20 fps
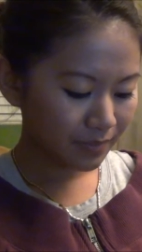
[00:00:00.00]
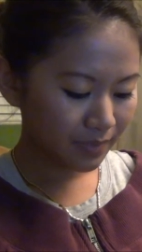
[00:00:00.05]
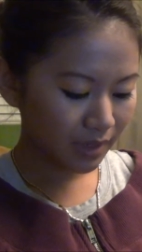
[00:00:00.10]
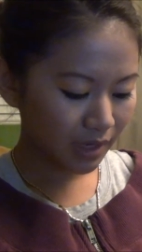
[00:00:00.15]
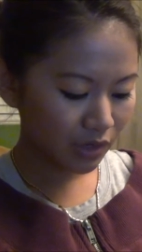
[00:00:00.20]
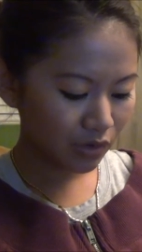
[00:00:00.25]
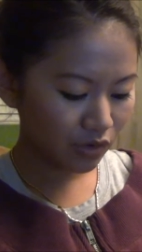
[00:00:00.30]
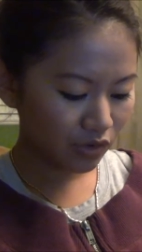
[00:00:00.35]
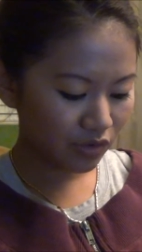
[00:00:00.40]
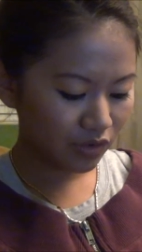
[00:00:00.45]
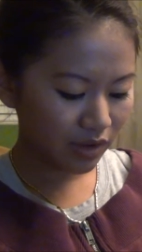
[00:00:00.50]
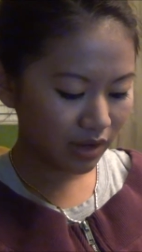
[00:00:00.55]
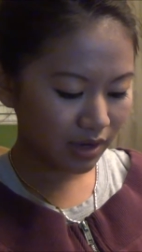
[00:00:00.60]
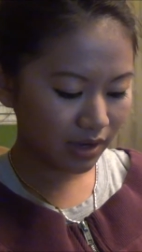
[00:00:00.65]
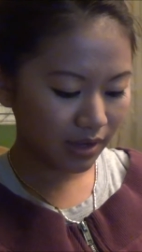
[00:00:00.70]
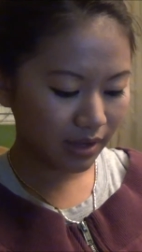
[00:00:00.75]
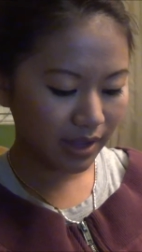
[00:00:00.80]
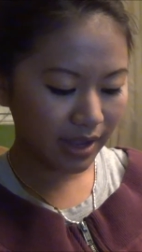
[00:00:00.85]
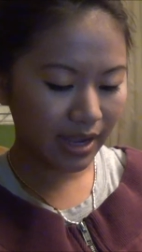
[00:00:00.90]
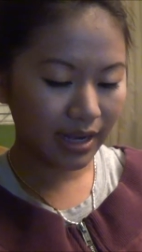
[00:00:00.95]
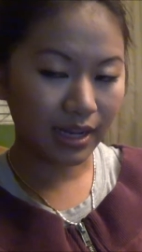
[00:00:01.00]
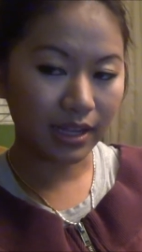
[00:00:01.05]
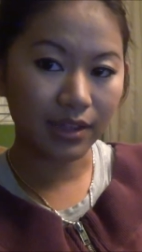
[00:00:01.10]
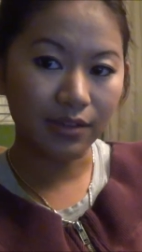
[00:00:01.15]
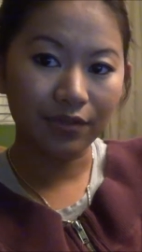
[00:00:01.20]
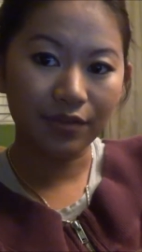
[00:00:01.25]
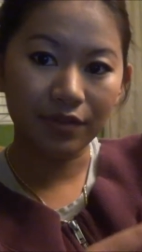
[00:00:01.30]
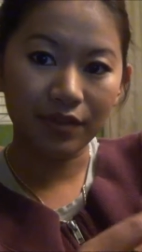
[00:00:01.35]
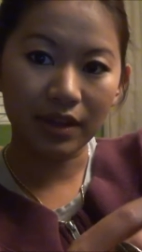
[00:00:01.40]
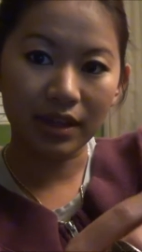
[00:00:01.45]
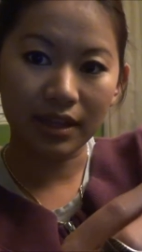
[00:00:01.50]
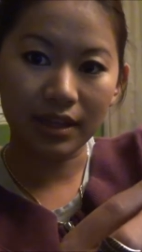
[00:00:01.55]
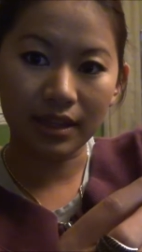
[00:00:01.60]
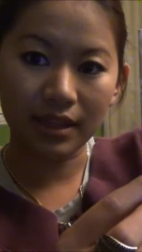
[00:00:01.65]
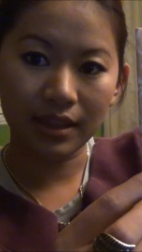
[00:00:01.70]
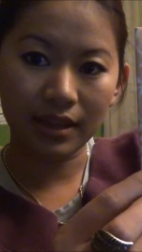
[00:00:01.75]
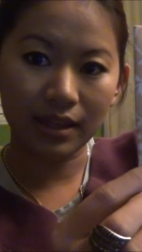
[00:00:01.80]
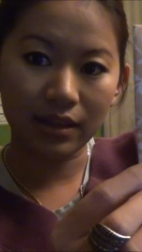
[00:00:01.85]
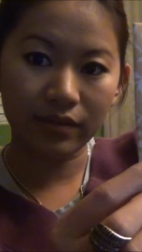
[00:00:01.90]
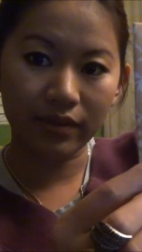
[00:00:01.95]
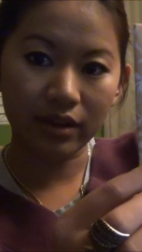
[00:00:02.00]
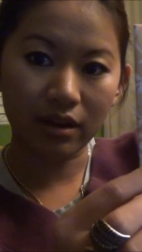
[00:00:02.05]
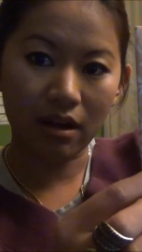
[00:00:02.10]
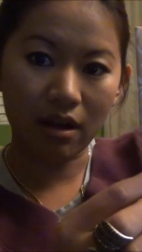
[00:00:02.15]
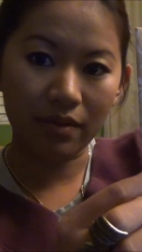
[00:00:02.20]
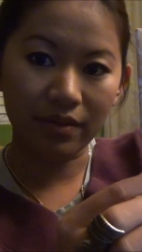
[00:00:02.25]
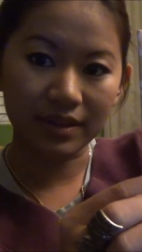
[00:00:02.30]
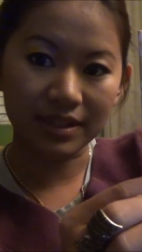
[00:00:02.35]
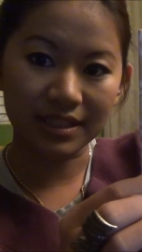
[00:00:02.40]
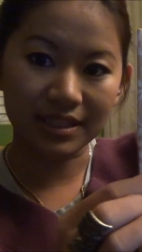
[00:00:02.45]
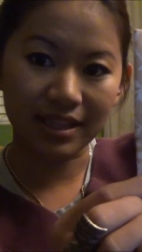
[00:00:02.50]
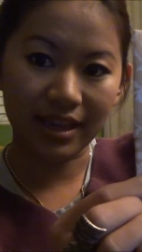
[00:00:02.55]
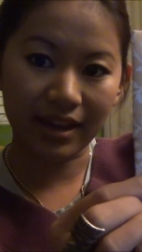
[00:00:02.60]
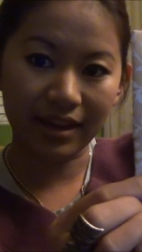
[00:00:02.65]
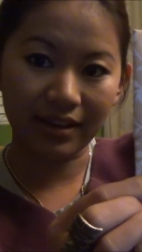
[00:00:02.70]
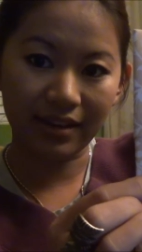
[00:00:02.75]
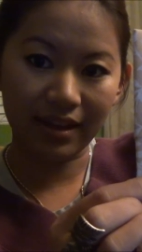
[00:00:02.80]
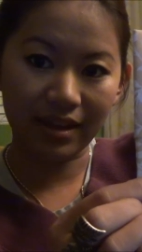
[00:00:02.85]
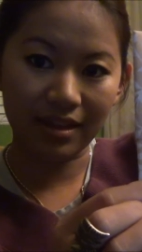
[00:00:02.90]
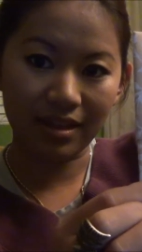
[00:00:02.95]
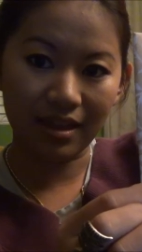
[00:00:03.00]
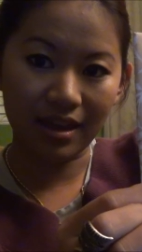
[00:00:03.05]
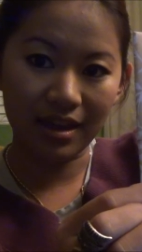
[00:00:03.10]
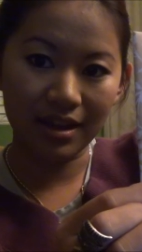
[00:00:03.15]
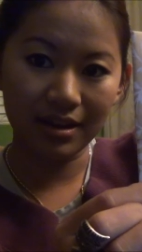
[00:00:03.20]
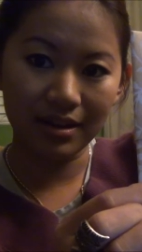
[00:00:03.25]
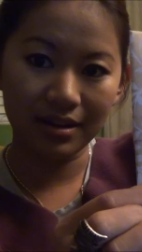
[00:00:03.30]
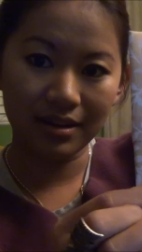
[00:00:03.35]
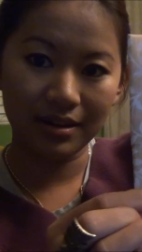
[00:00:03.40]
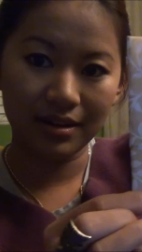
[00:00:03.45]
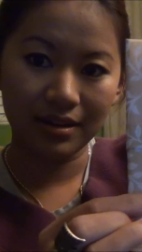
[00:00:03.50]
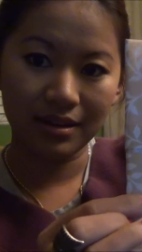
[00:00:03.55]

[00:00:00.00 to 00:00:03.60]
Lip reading: and you're just gonna kind of leave it on the side like that.